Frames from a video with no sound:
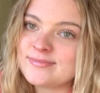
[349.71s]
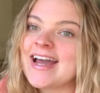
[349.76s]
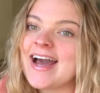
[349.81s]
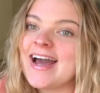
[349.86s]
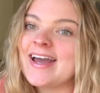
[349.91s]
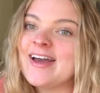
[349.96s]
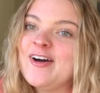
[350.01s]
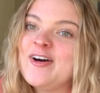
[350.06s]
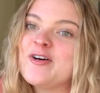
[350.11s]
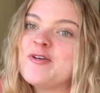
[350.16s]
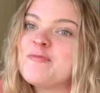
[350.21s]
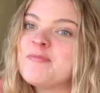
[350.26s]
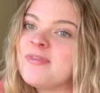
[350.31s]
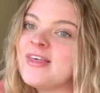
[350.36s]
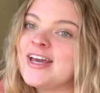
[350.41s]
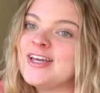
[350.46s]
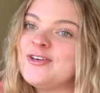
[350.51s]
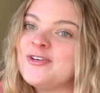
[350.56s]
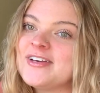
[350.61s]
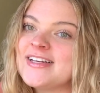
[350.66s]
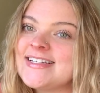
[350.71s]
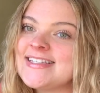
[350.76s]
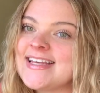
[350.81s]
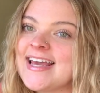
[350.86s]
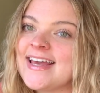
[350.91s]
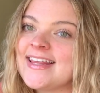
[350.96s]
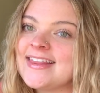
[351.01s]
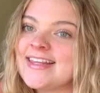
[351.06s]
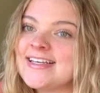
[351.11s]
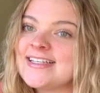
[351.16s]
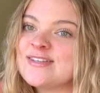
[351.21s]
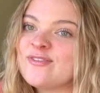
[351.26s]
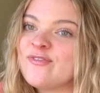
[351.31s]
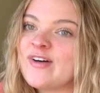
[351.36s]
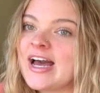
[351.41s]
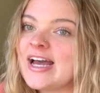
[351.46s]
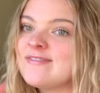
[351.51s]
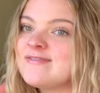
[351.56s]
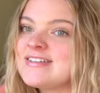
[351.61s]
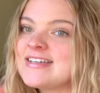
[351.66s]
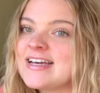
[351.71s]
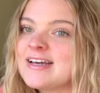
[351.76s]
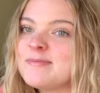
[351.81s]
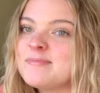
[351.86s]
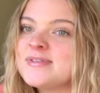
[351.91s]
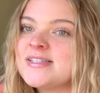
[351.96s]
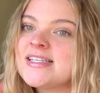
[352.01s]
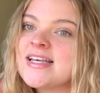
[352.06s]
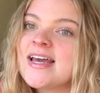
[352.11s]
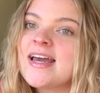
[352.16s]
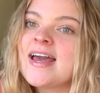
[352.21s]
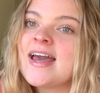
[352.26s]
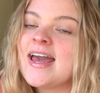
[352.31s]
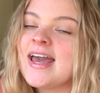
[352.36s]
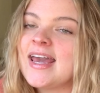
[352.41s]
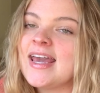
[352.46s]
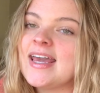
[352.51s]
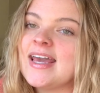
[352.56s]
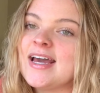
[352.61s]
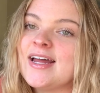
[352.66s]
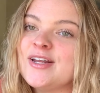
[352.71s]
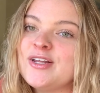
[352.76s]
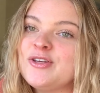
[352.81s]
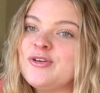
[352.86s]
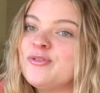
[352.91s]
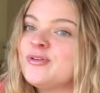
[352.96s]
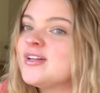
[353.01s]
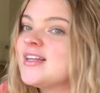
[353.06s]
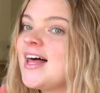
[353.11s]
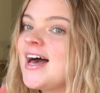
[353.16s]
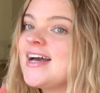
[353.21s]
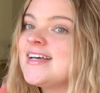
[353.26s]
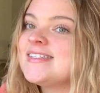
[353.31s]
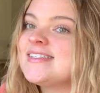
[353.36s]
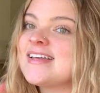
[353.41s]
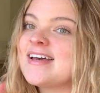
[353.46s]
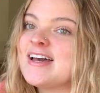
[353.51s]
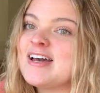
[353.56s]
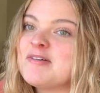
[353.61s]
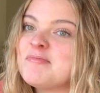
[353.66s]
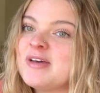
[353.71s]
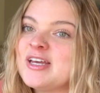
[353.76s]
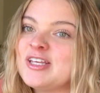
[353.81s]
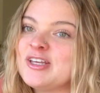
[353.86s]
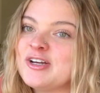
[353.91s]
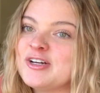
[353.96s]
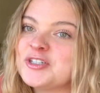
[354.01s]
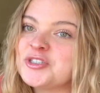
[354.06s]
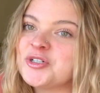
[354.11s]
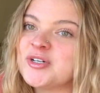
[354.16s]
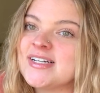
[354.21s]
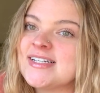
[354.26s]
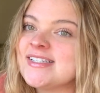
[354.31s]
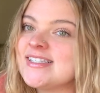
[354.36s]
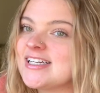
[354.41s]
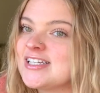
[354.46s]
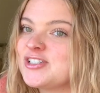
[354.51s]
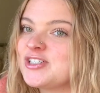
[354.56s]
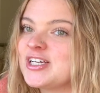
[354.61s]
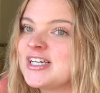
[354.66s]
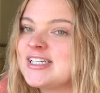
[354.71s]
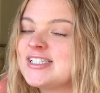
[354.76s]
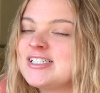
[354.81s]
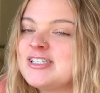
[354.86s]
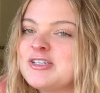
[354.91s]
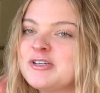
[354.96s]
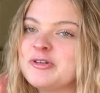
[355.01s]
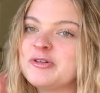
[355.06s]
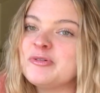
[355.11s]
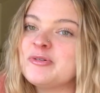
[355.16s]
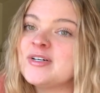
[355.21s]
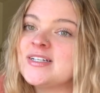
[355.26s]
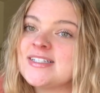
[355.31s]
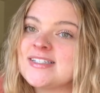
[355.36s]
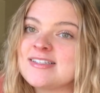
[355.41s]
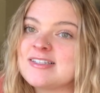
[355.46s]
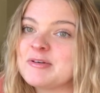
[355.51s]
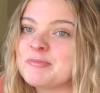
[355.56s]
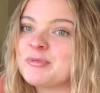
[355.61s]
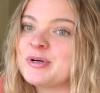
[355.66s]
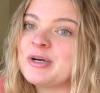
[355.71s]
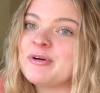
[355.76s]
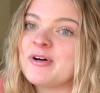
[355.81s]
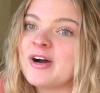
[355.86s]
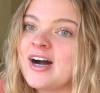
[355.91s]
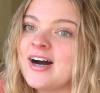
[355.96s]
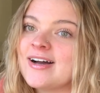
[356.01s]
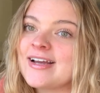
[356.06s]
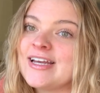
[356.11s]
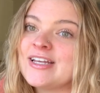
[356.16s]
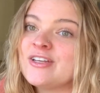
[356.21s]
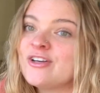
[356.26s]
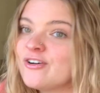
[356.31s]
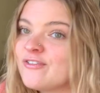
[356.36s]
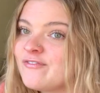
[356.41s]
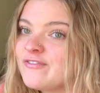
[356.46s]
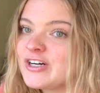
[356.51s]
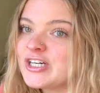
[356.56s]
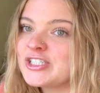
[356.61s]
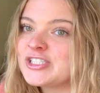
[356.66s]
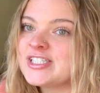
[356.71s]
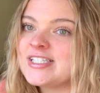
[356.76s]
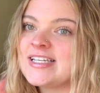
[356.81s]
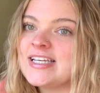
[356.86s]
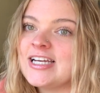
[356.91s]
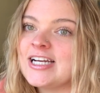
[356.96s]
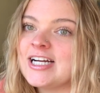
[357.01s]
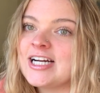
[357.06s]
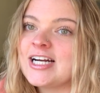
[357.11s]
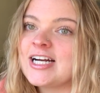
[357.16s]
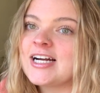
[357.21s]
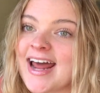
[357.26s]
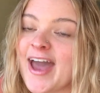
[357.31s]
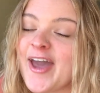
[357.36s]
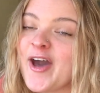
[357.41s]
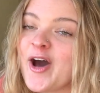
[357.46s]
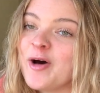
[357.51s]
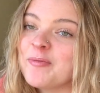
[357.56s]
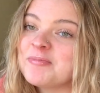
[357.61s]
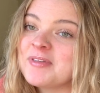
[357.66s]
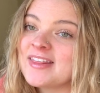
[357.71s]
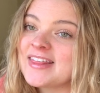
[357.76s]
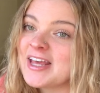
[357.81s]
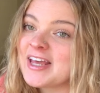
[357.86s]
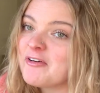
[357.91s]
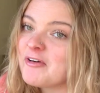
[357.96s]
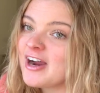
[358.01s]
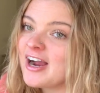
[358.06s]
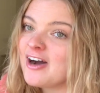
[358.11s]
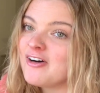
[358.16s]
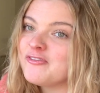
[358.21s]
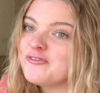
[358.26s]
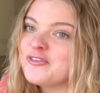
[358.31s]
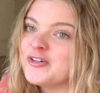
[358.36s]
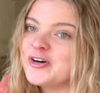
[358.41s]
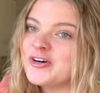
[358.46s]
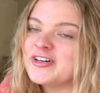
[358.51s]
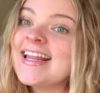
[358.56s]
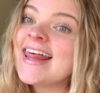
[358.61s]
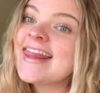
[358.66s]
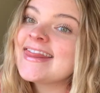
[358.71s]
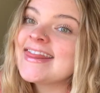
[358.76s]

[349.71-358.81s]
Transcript: I hope that you can take these 5 tips and utilize them in your transition to Slippery Rock in your first year. I hope that they were helpful.